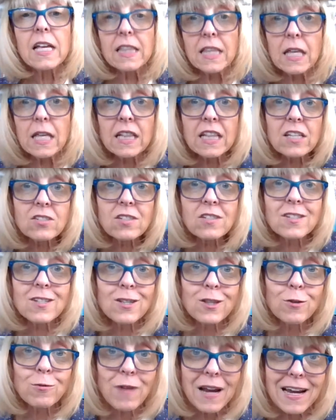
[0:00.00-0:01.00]
they'd listen to
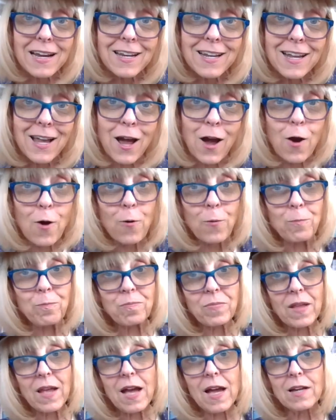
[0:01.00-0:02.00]
the radio.
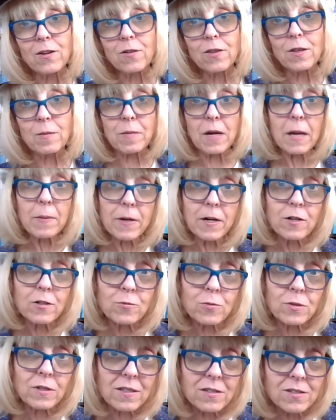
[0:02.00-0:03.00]
I know that my parents
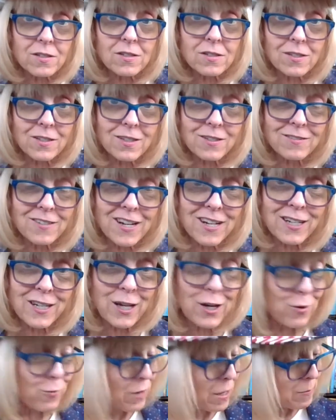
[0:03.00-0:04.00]
would listen to the
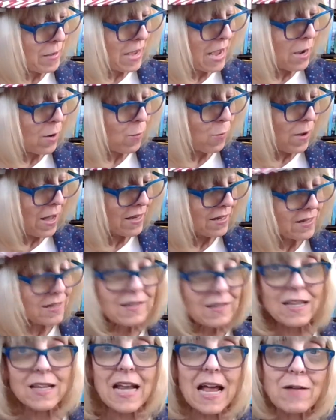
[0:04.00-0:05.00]
radio way back when.
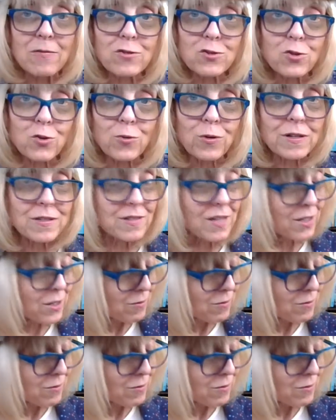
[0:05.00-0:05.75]
They'd have stories on the